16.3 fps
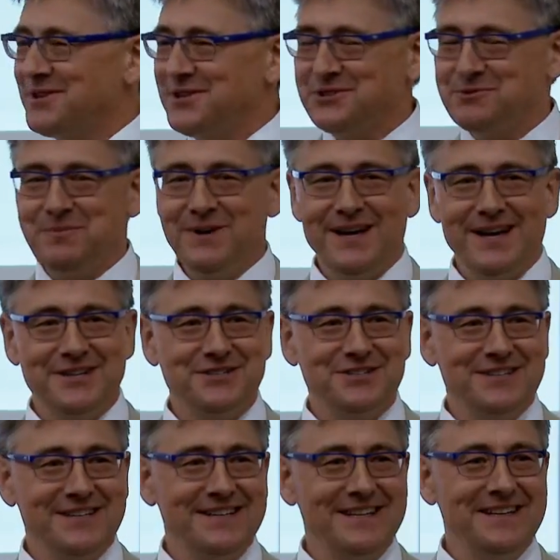with his
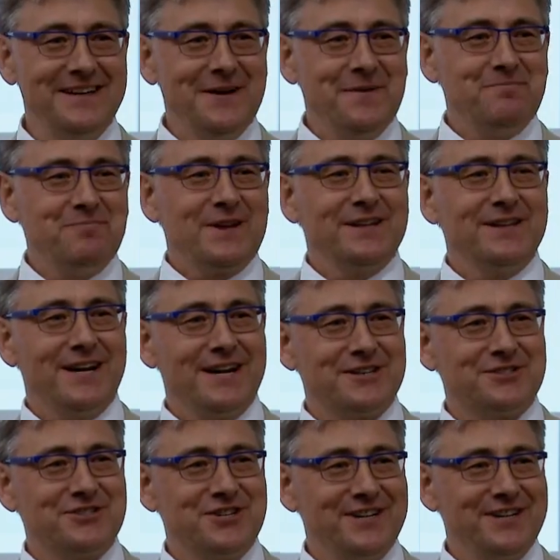PhD
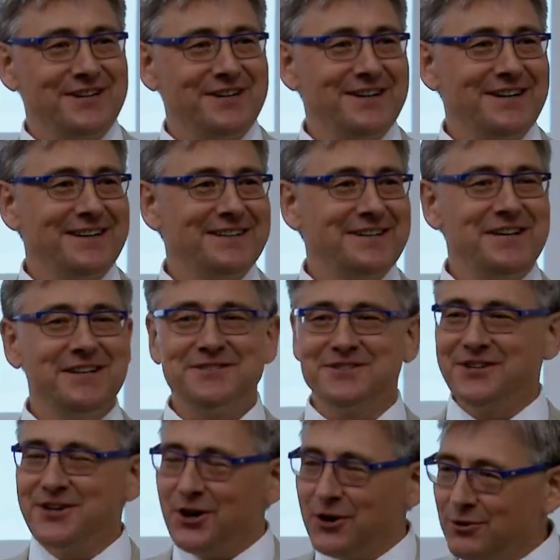last year, and he's
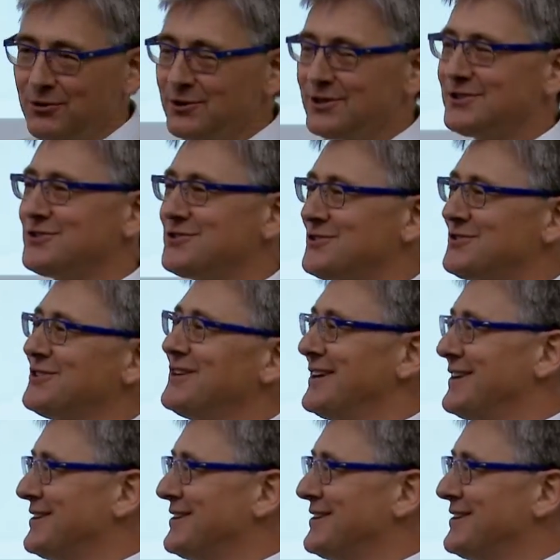the oldest